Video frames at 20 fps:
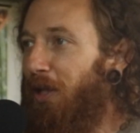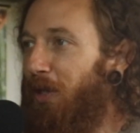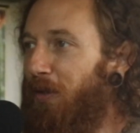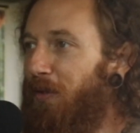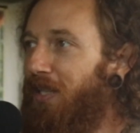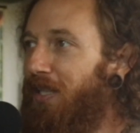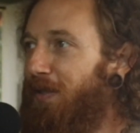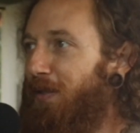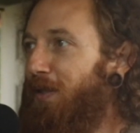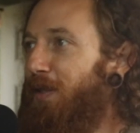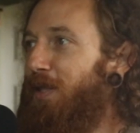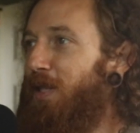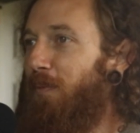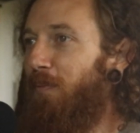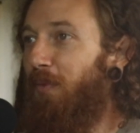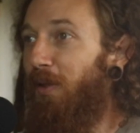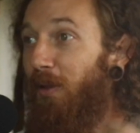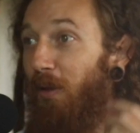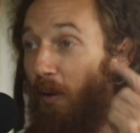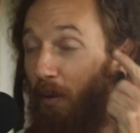You need to
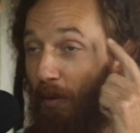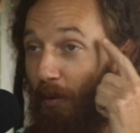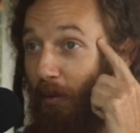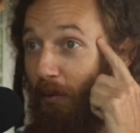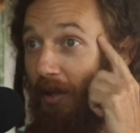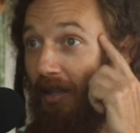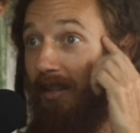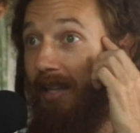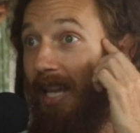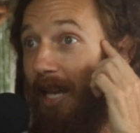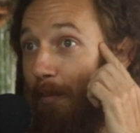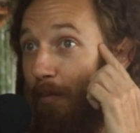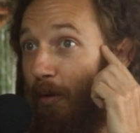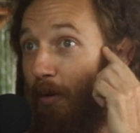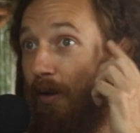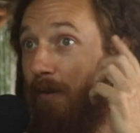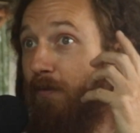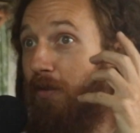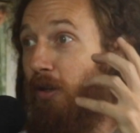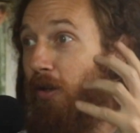simply go through the
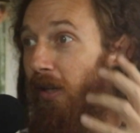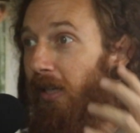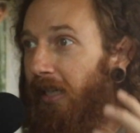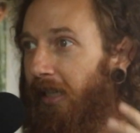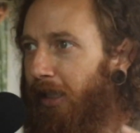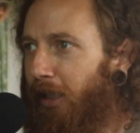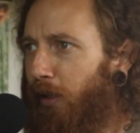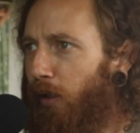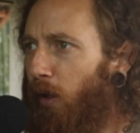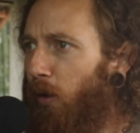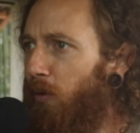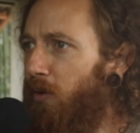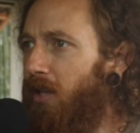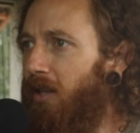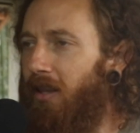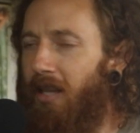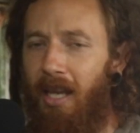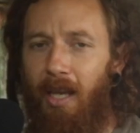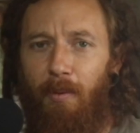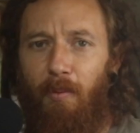labor of your ego and the
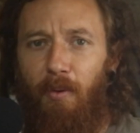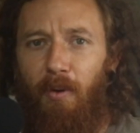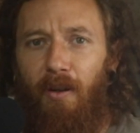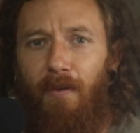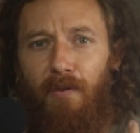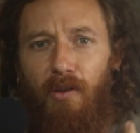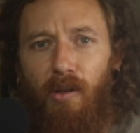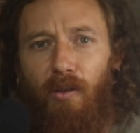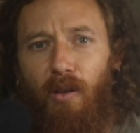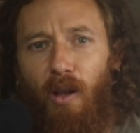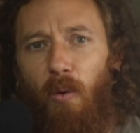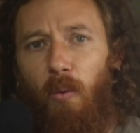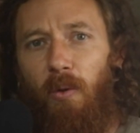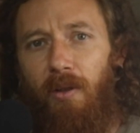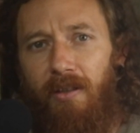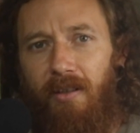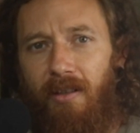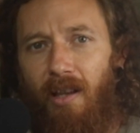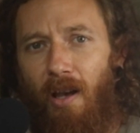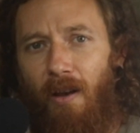labor of your lower
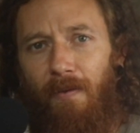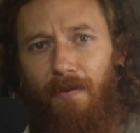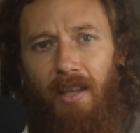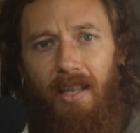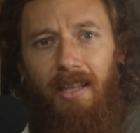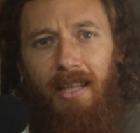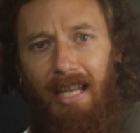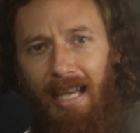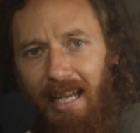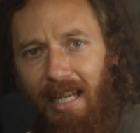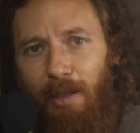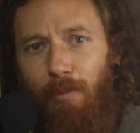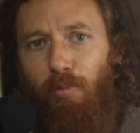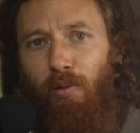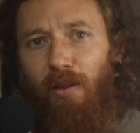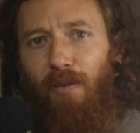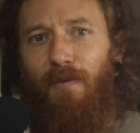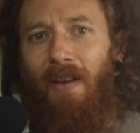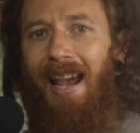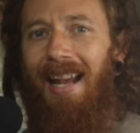self that is
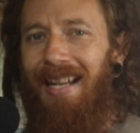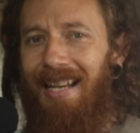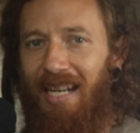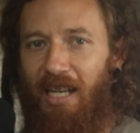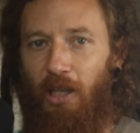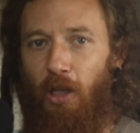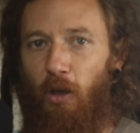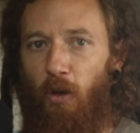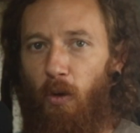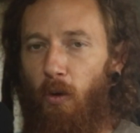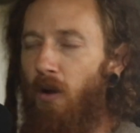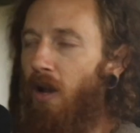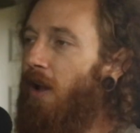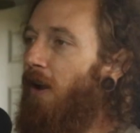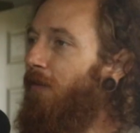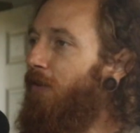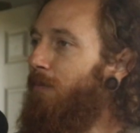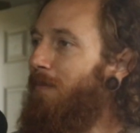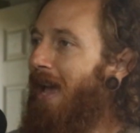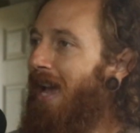preventing you
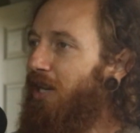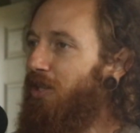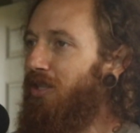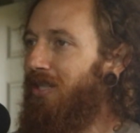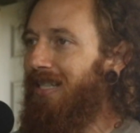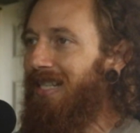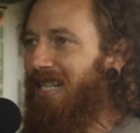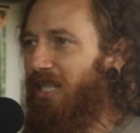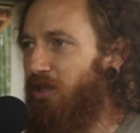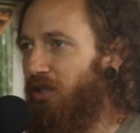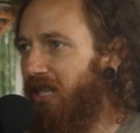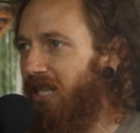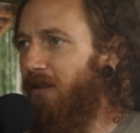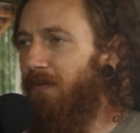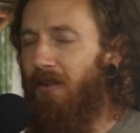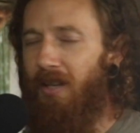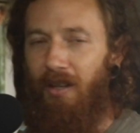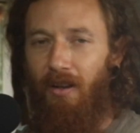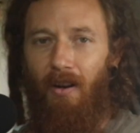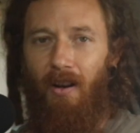from actually
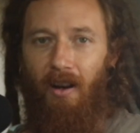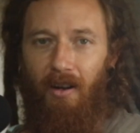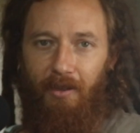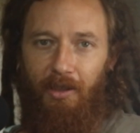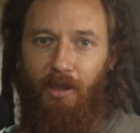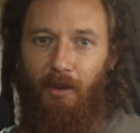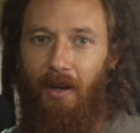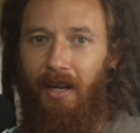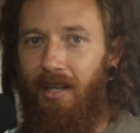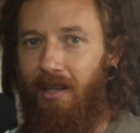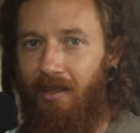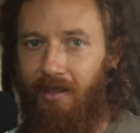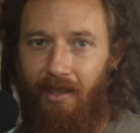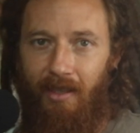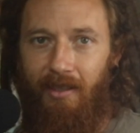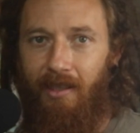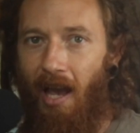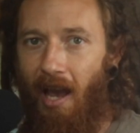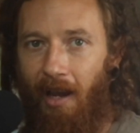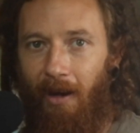achieving your heart's greatest
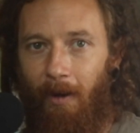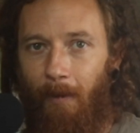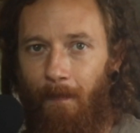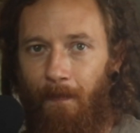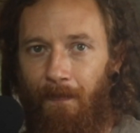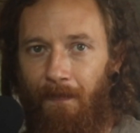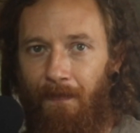desire.